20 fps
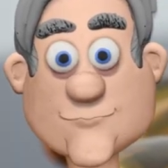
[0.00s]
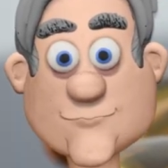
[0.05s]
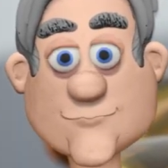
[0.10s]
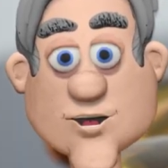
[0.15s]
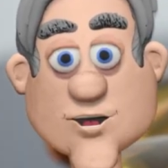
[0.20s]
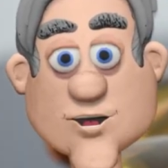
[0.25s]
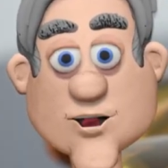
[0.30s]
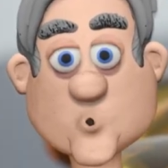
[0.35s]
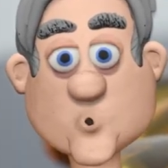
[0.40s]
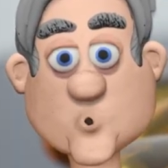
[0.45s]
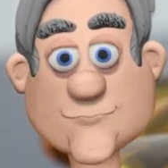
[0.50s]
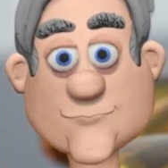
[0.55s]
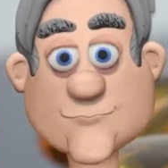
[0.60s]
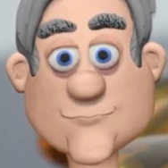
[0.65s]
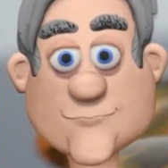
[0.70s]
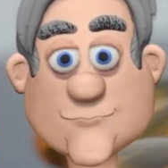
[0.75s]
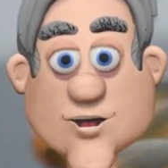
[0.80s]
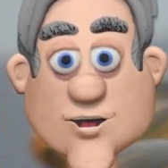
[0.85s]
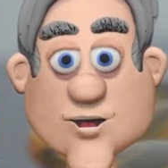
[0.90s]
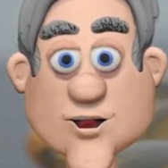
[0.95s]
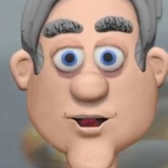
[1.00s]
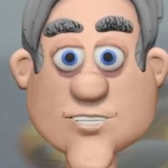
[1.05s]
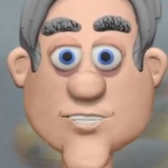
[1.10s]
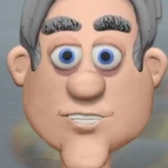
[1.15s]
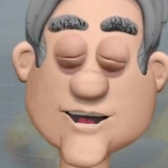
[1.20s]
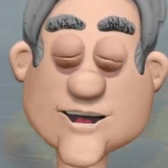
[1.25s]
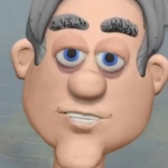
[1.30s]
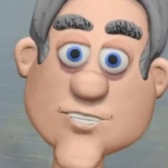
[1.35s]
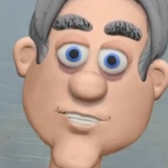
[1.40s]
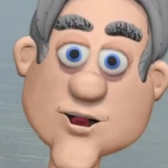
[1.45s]
Well, not
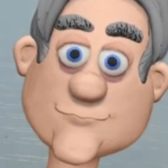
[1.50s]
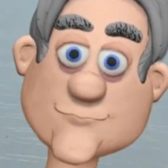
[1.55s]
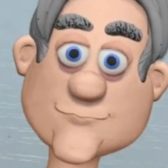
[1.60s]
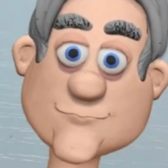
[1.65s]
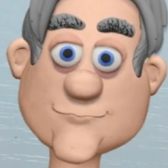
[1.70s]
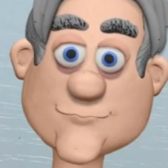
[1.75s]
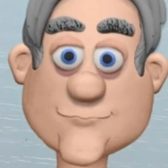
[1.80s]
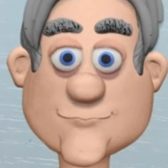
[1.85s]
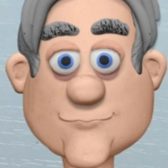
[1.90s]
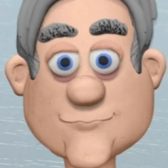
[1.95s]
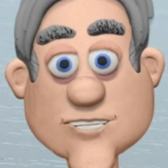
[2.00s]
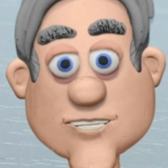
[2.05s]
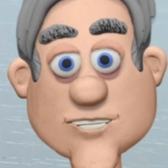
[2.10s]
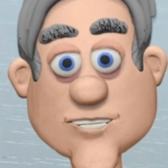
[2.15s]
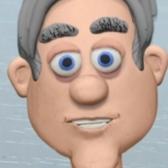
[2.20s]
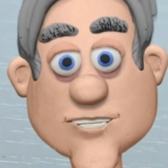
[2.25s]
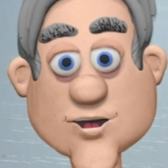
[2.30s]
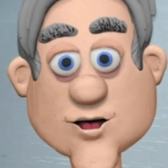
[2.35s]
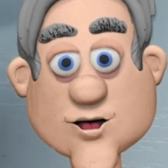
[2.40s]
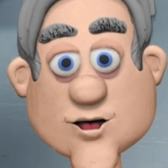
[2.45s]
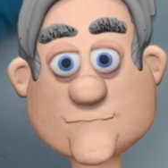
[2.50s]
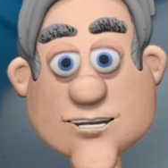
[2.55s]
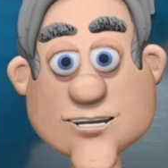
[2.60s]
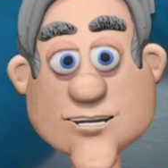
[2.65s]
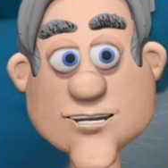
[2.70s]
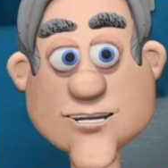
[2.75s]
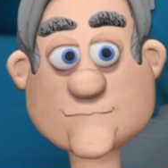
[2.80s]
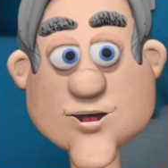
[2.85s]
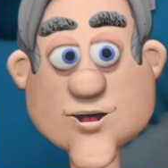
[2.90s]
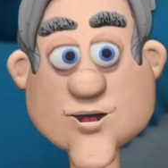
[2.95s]
exactly. It's time to
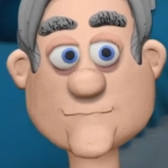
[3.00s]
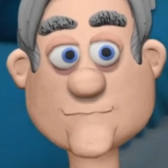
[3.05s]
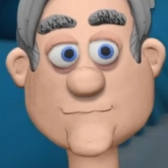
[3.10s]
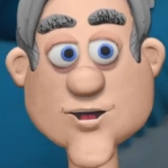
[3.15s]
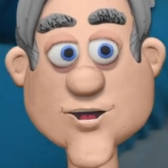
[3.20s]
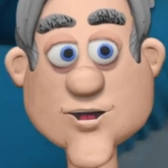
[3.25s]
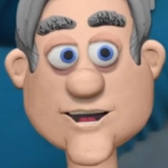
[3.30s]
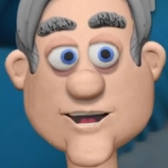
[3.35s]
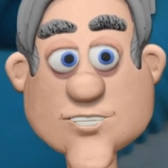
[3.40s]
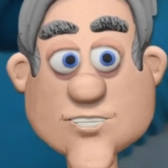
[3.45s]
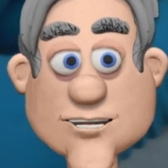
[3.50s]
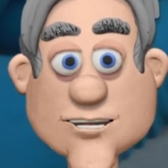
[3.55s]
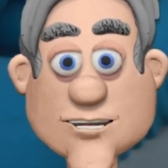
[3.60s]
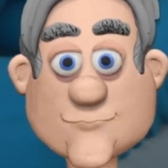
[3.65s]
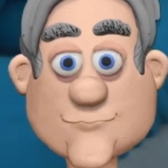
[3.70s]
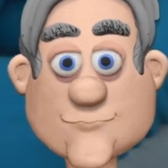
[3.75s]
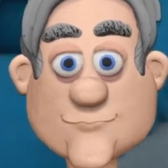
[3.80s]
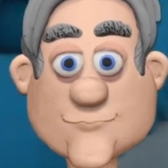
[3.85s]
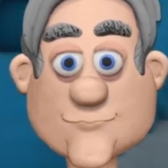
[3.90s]
debunk that idea.